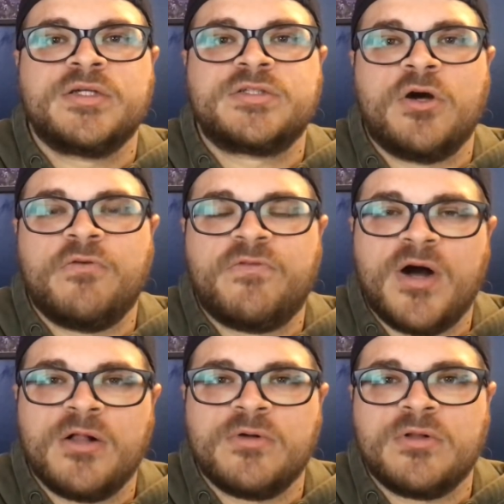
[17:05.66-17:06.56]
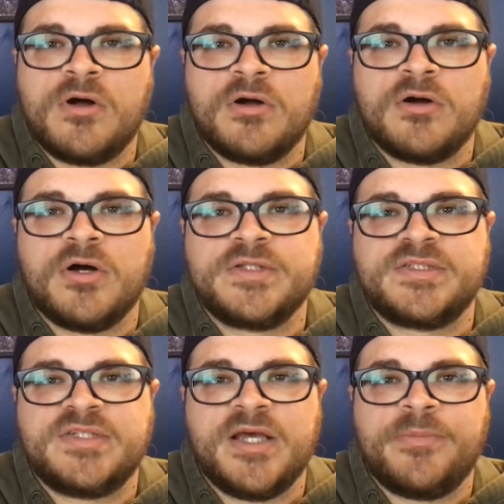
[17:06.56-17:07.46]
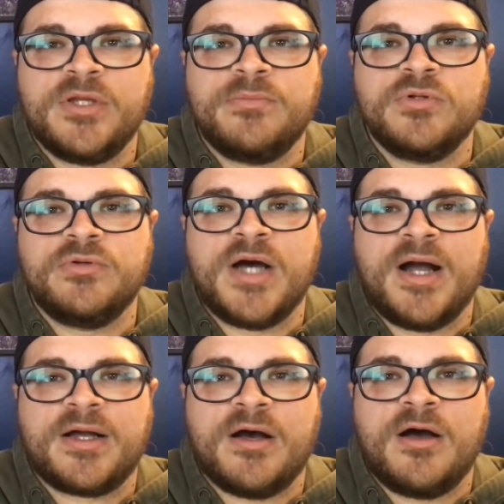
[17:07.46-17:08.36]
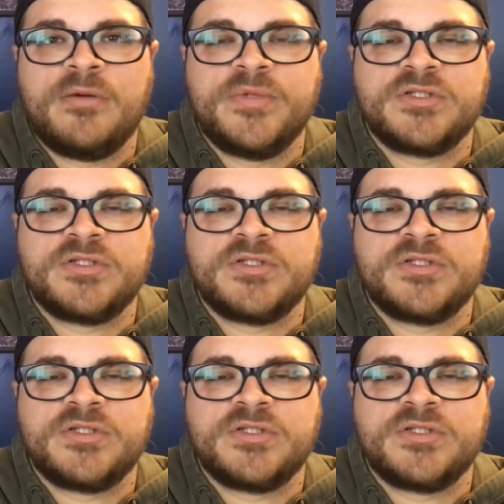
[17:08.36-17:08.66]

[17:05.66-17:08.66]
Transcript: So follow along on StampedeBlue.com